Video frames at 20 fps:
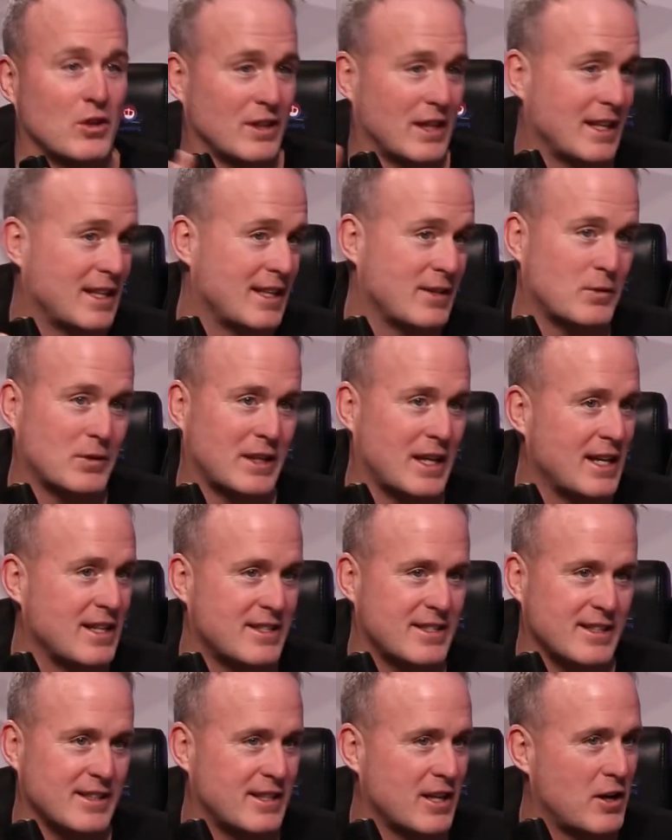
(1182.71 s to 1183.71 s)
I didn't want
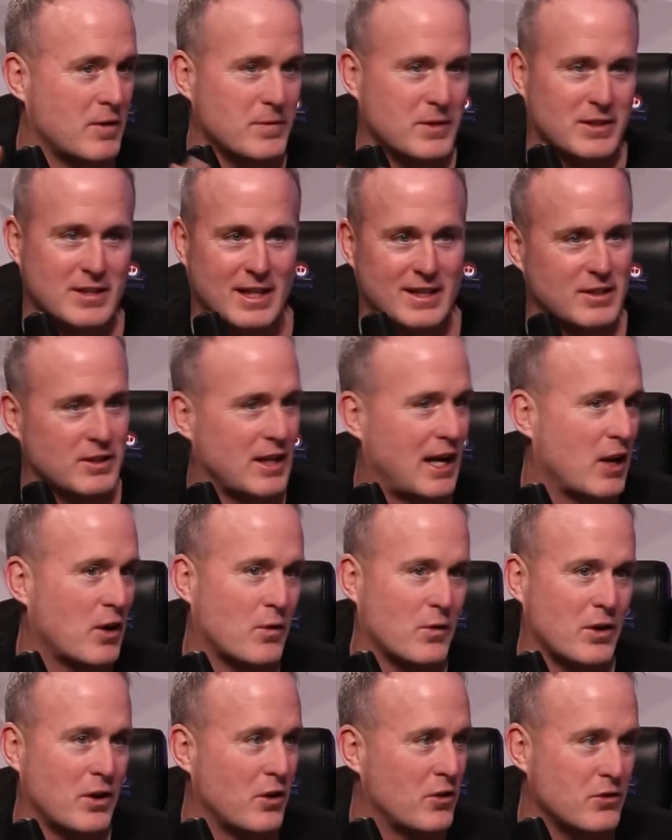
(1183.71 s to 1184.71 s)
Casey to tell me because I don't
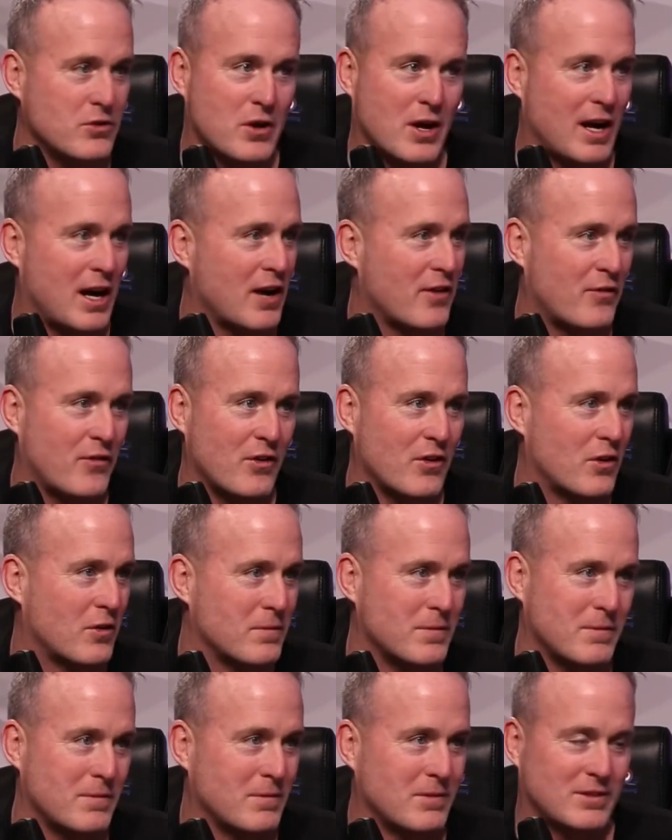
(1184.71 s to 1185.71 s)
want to. You know how I feel,
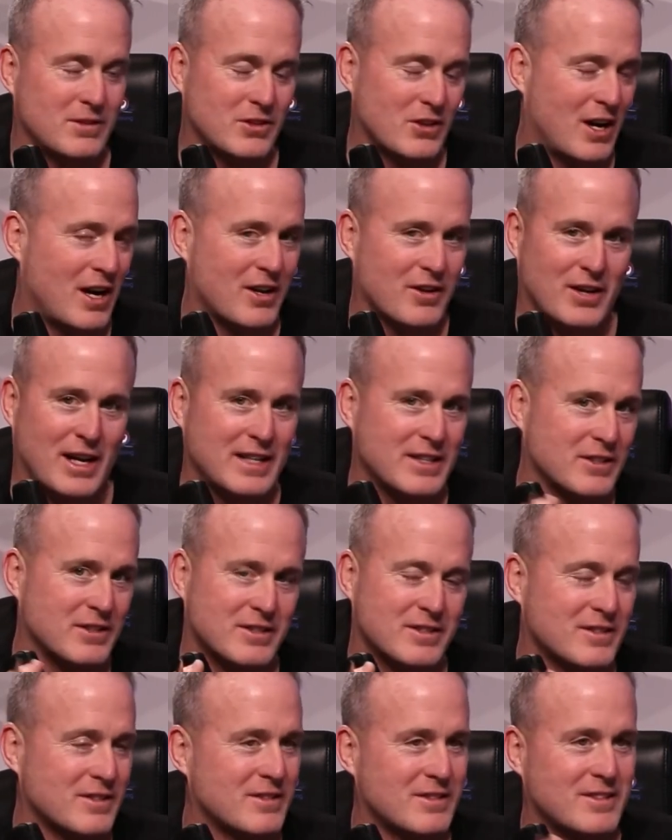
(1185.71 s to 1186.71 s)
Your Honor. I
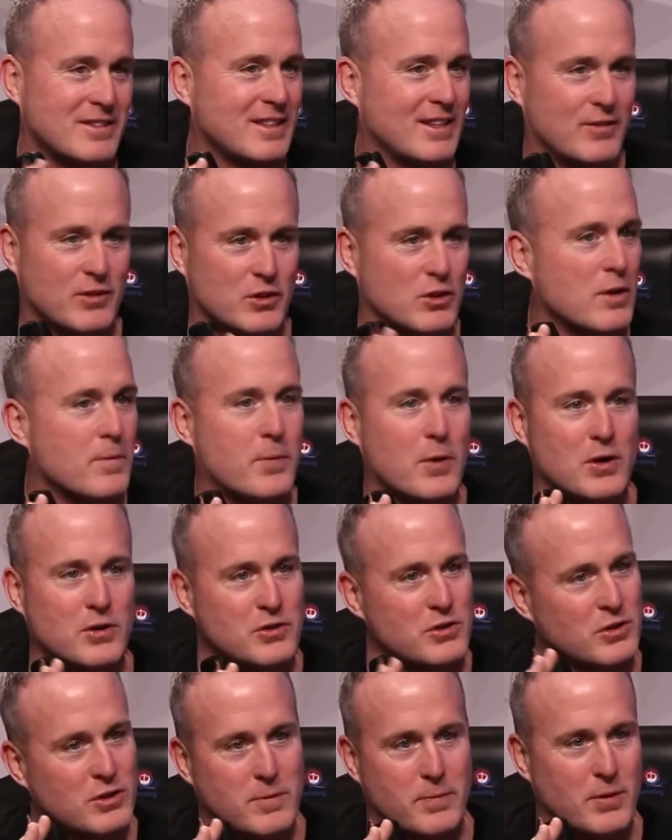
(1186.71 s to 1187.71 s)
just, if you're a good person,
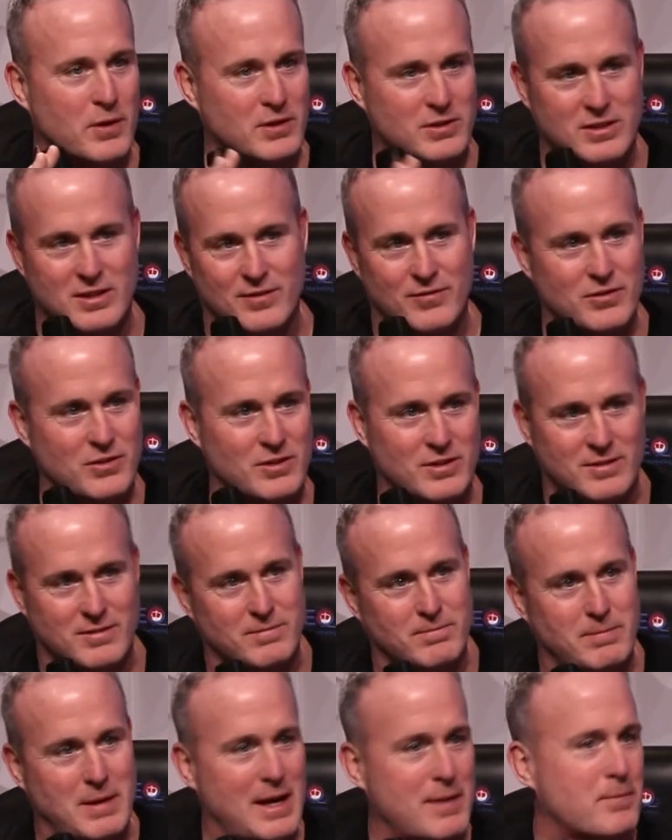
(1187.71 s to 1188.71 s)
you're a good person. If you're a
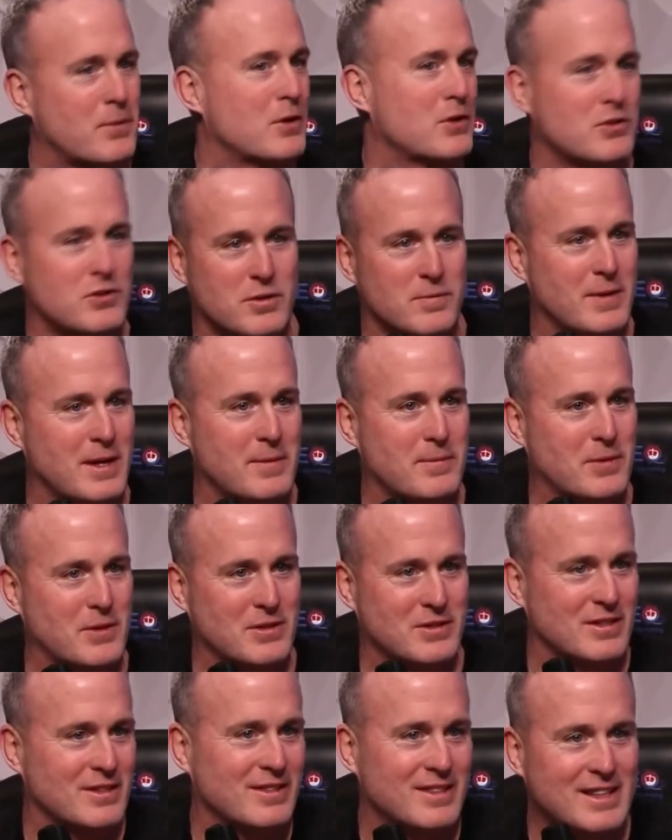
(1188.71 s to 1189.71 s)
bad person, you're a bad
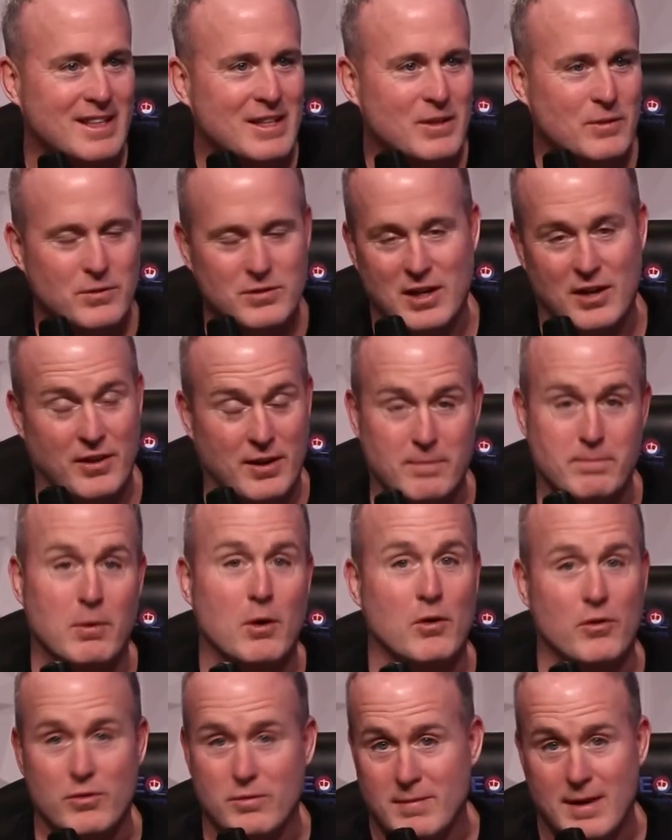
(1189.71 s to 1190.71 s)
person. Which I think both
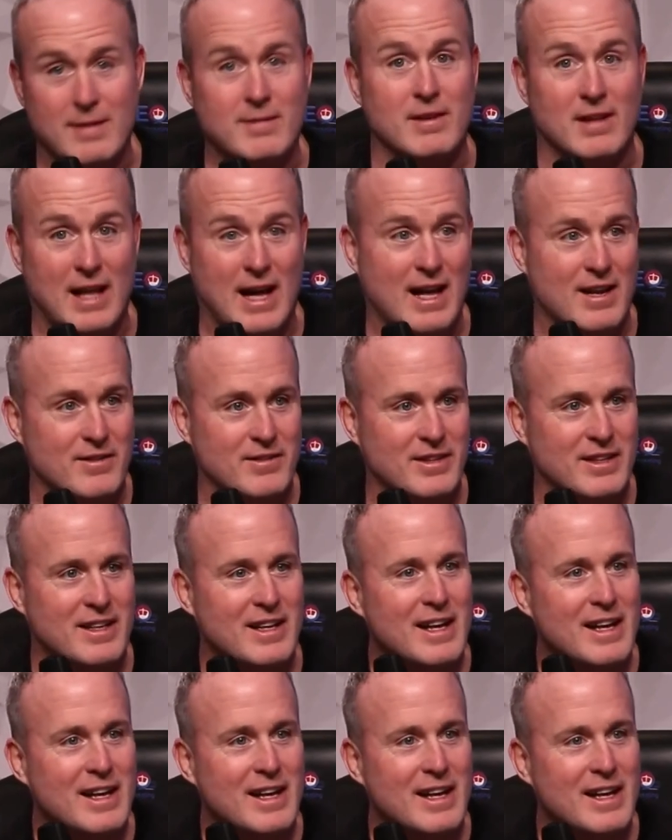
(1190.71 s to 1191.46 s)
of them have a lot of it.